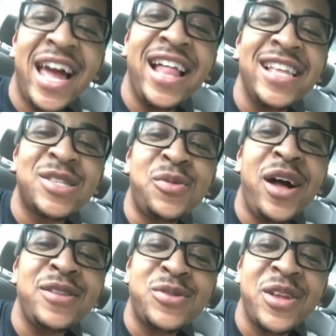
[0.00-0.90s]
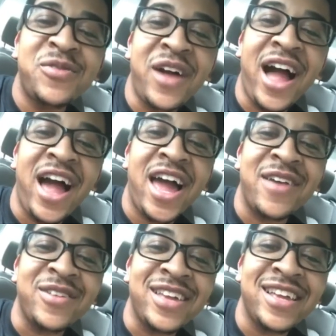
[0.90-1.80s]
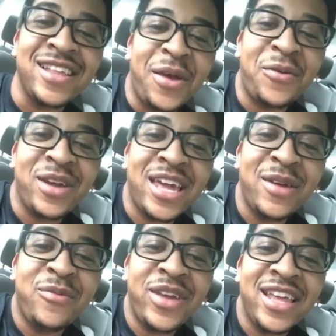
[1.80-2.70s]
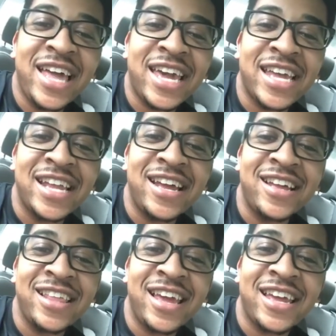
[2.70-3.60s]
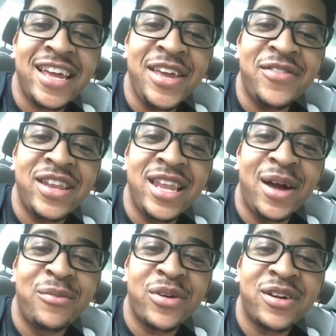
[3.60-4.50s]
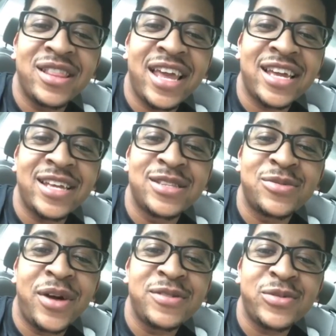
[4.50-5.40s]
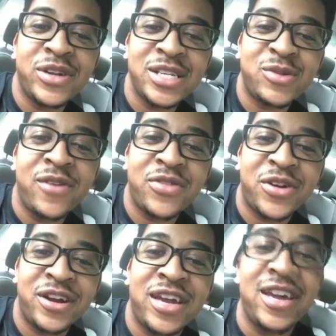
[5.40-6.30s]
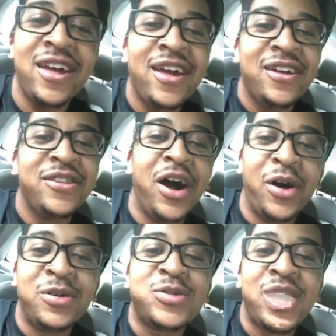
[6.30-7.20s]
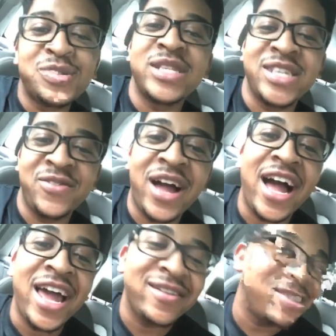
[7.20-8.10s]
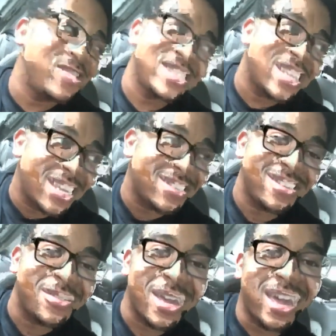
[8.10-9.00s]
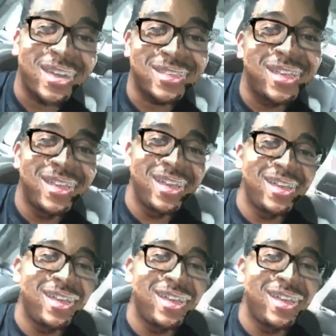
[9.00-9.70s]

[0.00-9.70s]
What the hell is 12:25? Like, can it be like an even number, like 12:20, 12:30? No, 12:25. And I'm just like, okay.